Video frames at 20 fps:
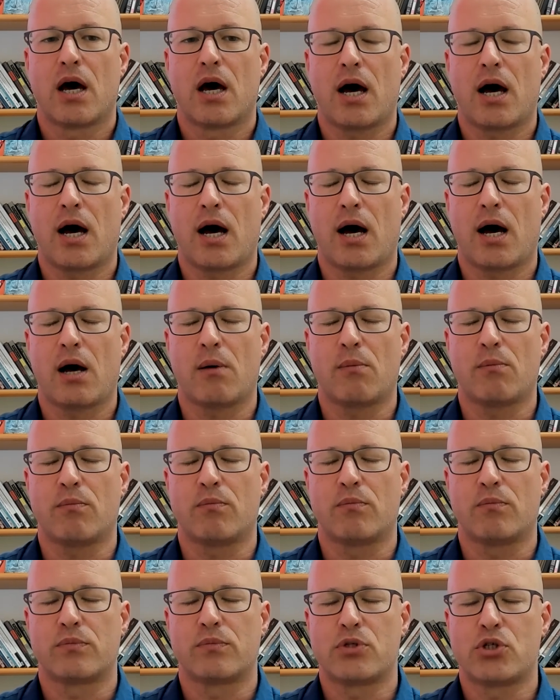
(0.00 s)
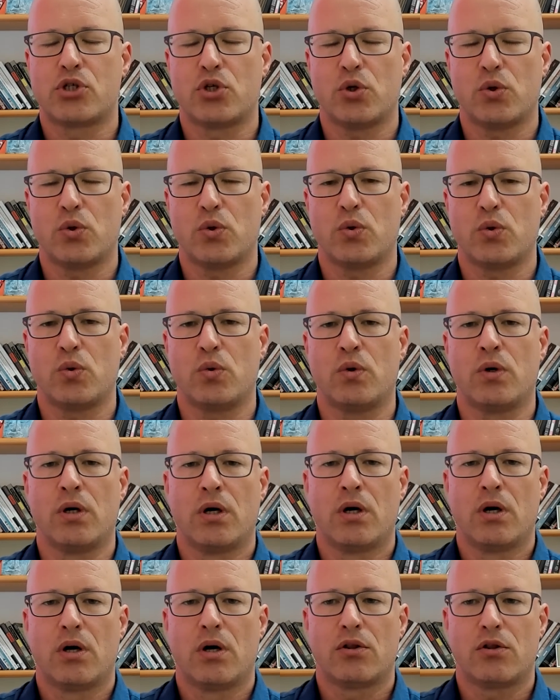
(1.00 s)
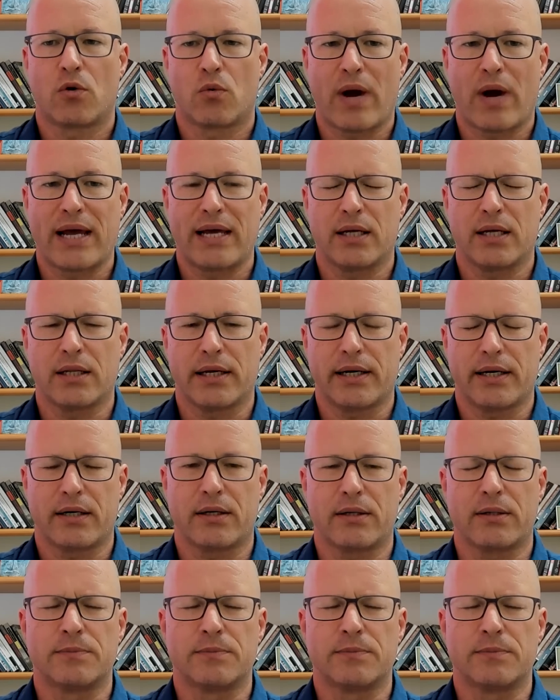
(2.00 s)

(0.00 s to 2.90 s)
to the regulator.